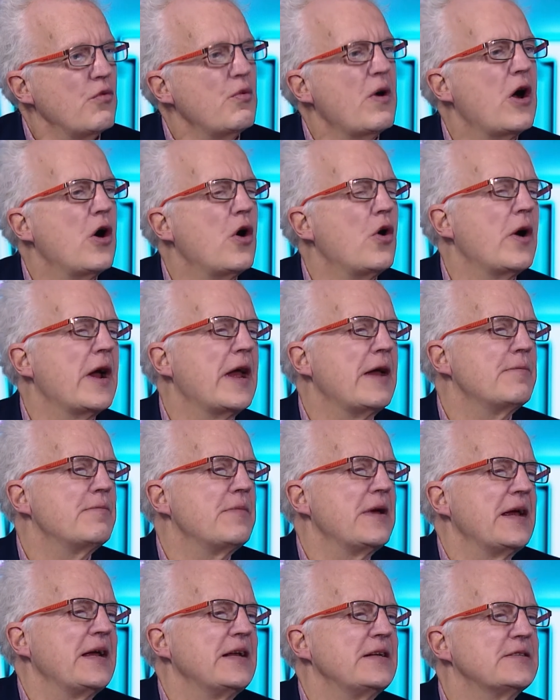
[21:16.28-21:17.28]
Well, it
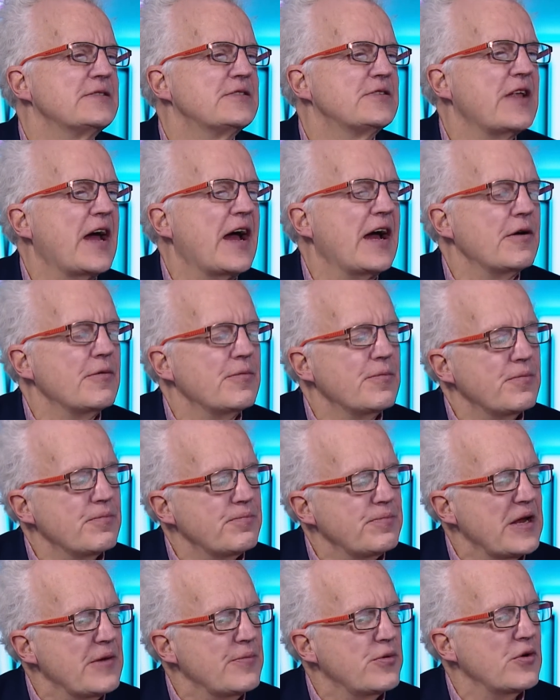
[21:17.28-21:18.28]
means that
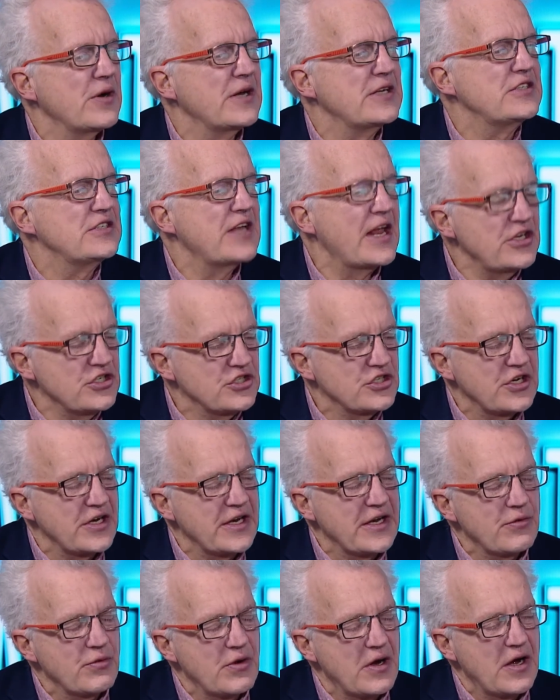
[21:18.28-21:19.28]
people
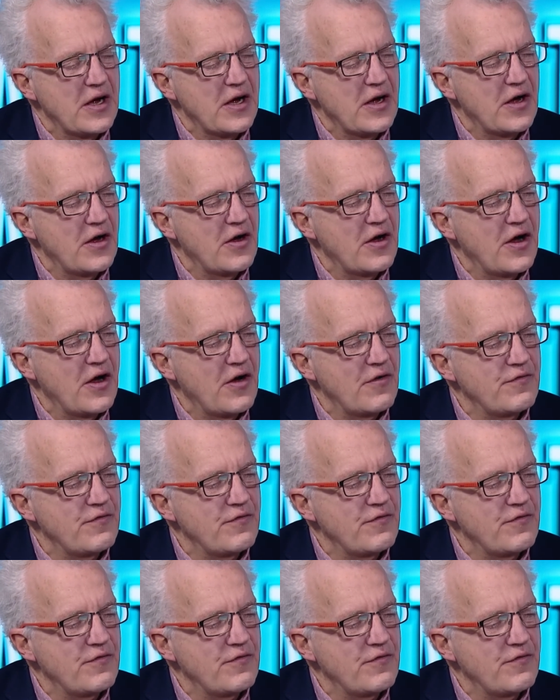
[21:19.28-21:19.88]
essentially were